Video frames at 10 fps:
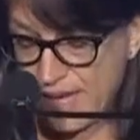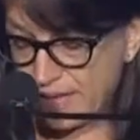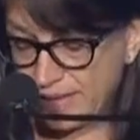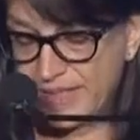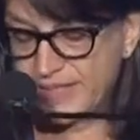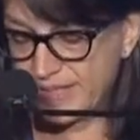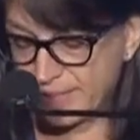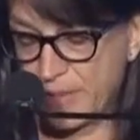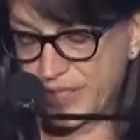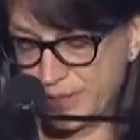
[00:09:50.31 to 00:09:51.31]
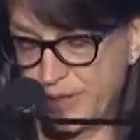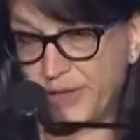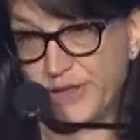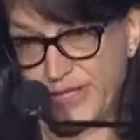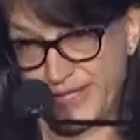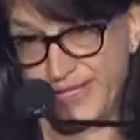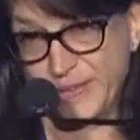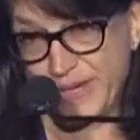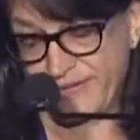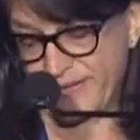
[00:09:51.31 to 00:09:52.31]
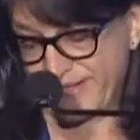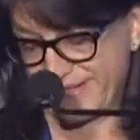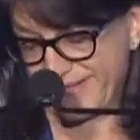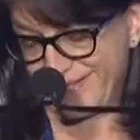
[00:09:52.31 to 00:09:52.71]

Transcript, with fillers: The list is much longer than this, my friends.